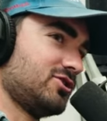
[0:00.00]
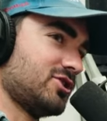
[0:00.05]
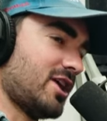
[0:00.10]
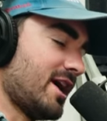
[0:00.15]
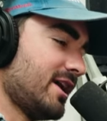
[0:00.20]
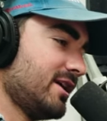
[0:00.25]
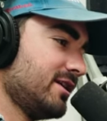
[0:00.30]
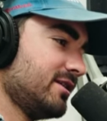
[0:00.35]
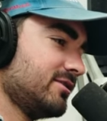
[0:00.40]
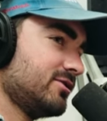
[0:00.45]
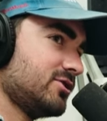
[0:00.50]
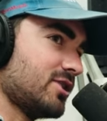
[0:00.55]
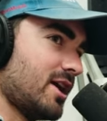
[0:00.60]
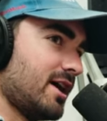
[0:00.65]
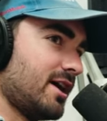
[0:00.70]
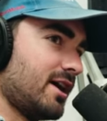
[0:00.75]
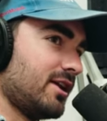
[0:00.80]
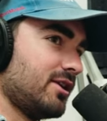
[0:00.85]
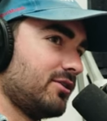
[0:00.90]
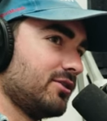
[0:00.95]
jay
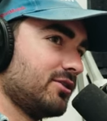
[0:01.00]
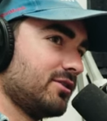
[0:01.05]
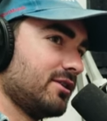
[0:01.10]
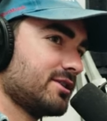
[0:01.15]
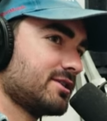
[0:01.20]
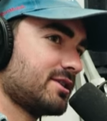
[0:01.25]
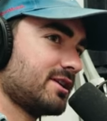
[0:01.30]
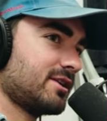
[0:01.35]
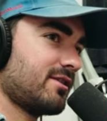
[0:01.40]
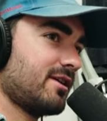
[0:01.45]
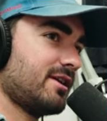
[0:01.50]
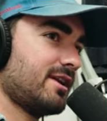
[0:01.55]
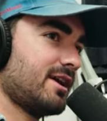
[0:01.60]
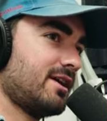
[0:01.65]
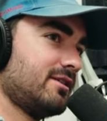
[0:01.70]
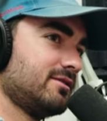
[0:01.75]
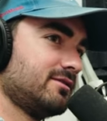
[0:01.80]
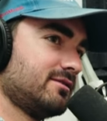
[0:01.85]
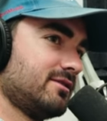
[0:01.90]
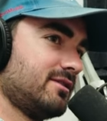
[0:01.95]
jay i know you're listening right
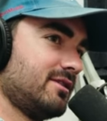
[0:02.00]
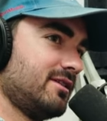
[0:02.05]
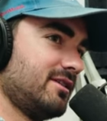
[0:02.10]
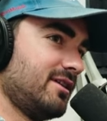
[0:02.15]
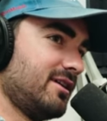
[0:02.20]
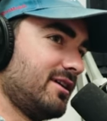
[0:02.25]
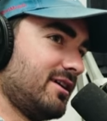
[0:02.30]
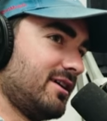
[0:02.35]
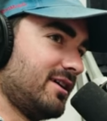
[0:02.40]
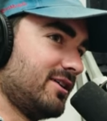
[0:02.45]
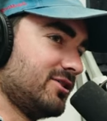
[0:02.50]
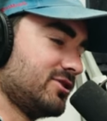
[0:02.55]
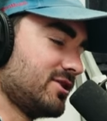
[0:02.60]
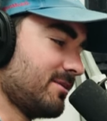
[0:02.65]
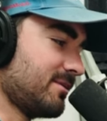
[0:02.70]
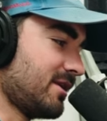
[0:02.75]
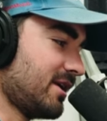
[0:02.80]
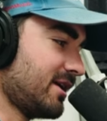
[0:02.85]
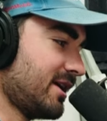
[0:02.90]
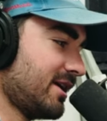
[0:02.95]
now uh, jay
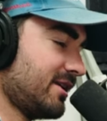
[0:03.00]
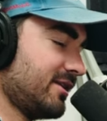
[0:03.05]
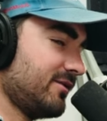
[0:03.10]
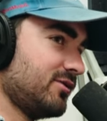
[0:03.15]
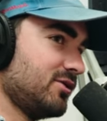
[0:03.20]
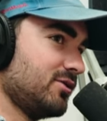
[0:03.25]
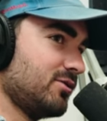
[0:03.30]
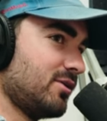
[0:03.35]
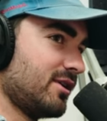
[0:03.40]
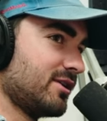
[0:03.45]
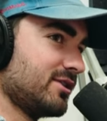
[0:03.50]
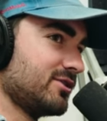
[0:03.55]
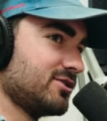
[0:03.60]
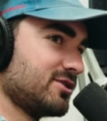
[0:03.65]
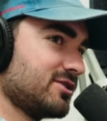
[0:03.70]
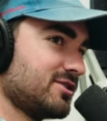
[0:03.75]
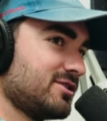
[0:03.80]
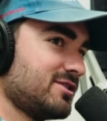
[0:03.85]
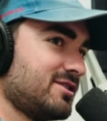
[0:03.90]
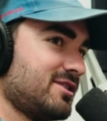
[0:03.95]
monahan if you want to
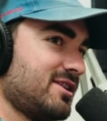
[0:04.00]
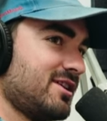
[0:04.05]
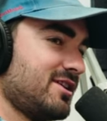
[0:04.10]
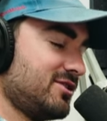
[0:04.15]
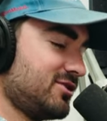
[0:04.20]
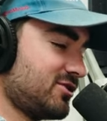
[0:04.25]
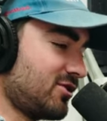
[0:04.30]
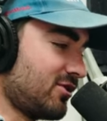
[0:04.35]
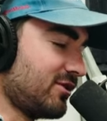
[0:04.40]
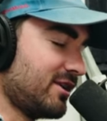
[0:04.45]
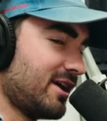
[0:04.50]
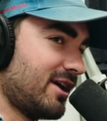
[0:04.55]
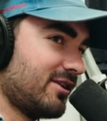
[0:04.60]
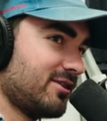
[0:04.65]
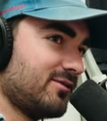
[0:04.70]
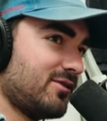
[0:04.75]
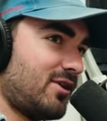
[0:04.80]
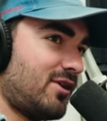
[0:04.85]
just turn down the